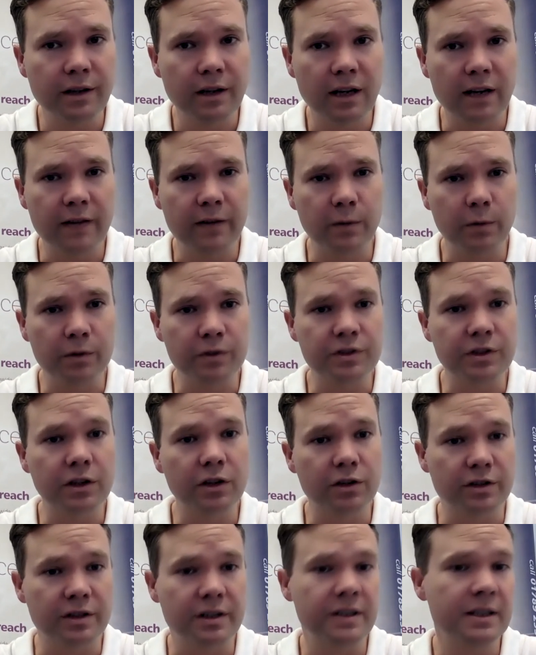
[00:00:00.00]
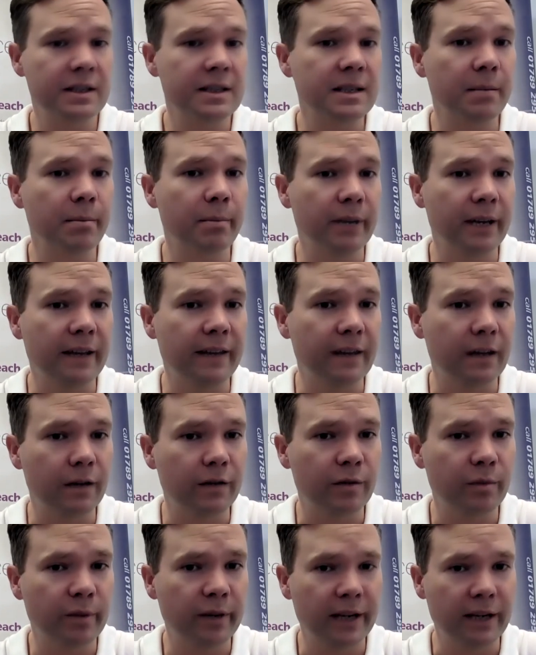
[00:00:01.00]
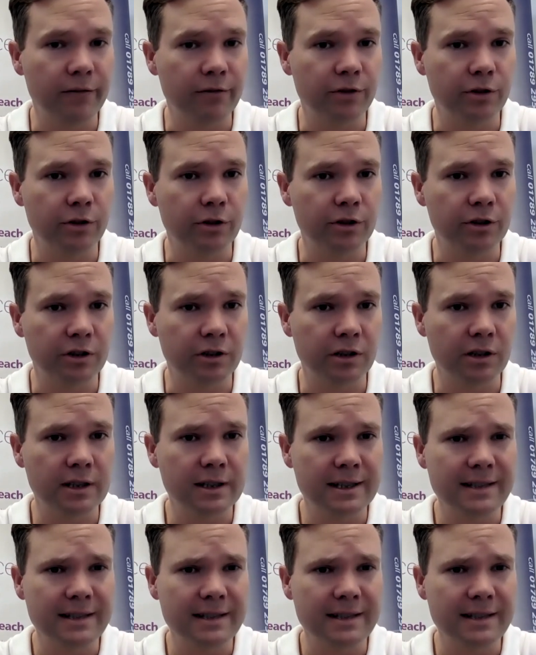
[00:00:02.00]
If you want to consider bathing for pain reduction,